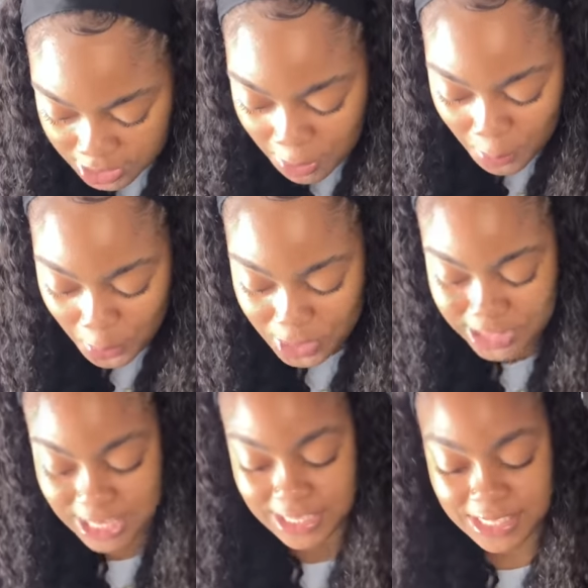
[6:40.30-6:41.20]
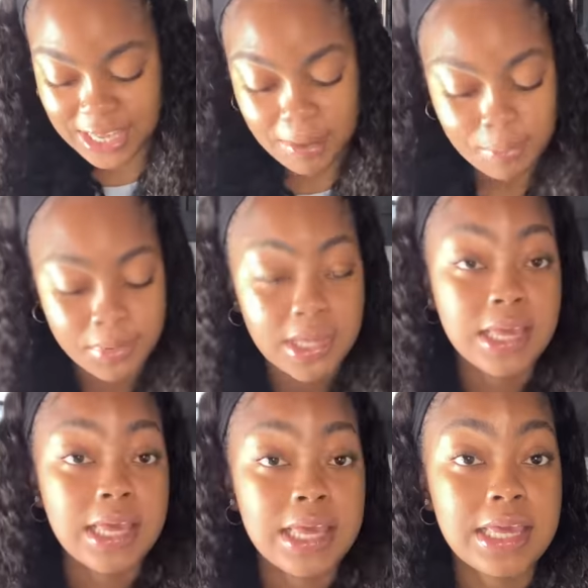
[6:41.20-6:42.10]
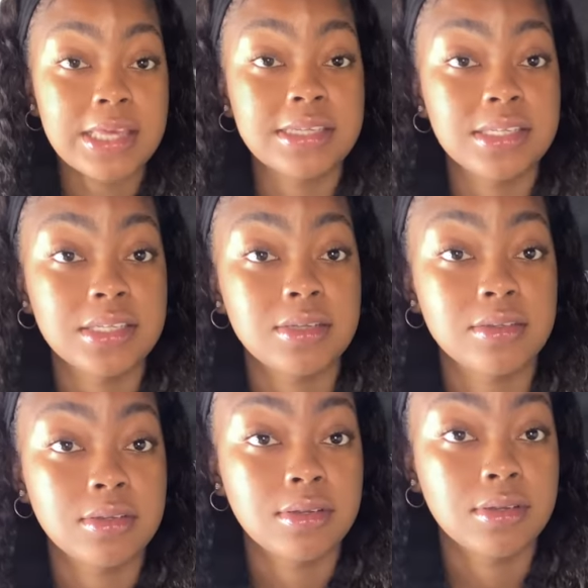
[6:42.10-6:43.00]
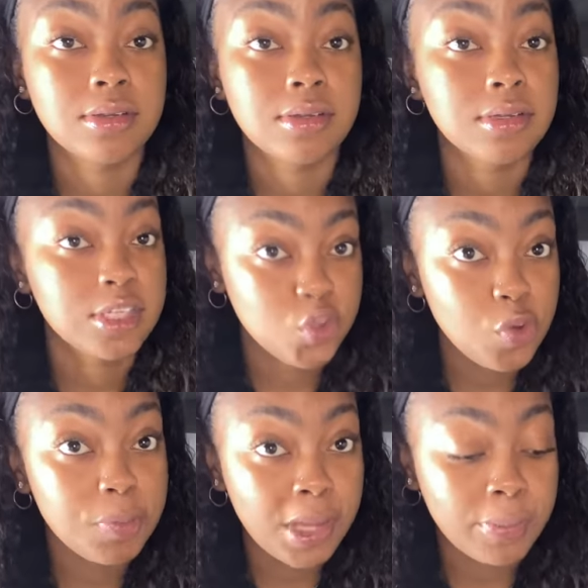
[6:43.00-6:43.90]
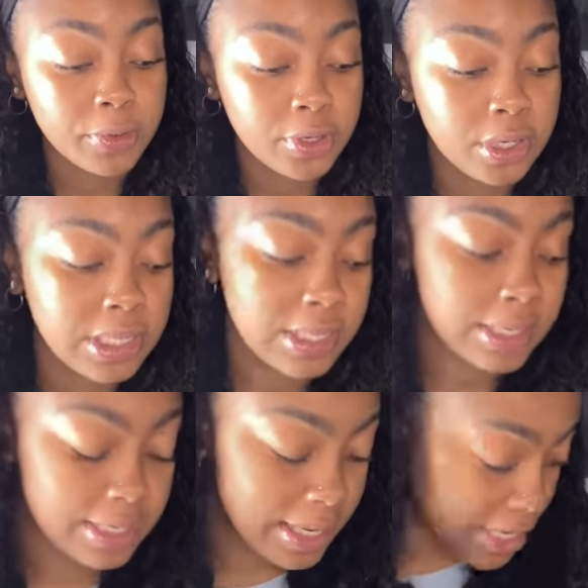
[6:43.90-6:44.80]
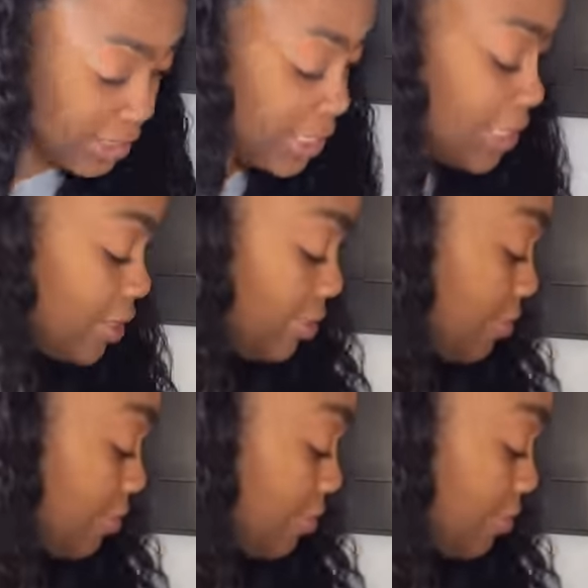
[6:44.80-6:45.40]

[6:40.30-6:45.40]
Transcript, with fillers: important step is uh, sweet pepper. This